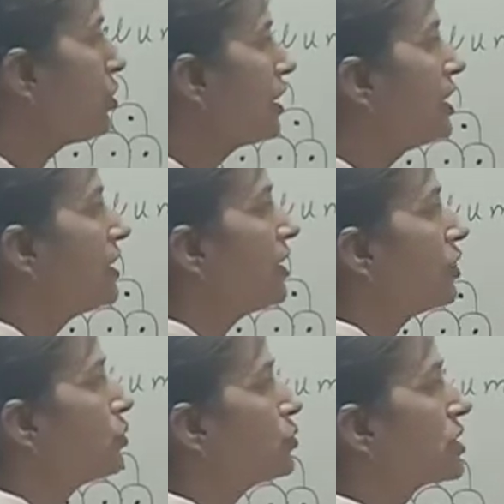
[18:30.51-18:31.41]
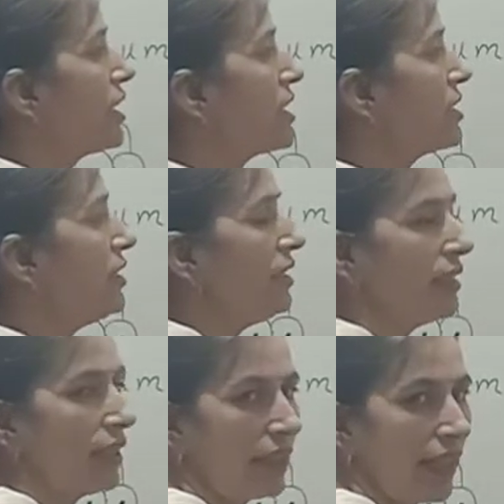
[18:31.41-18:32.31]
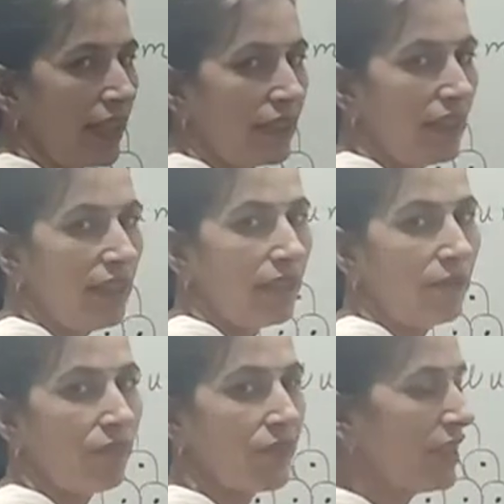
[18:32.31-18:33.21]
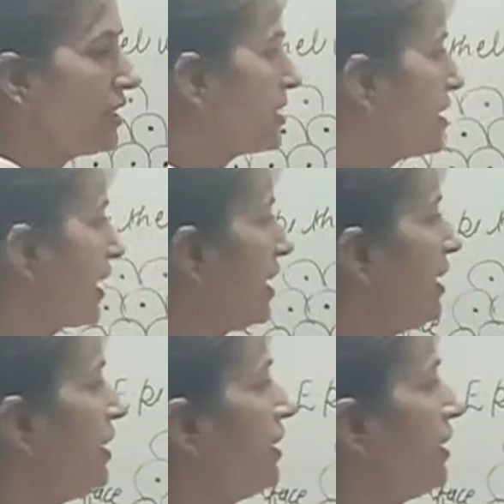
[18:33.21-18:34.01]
adhere two cells tightly. Second,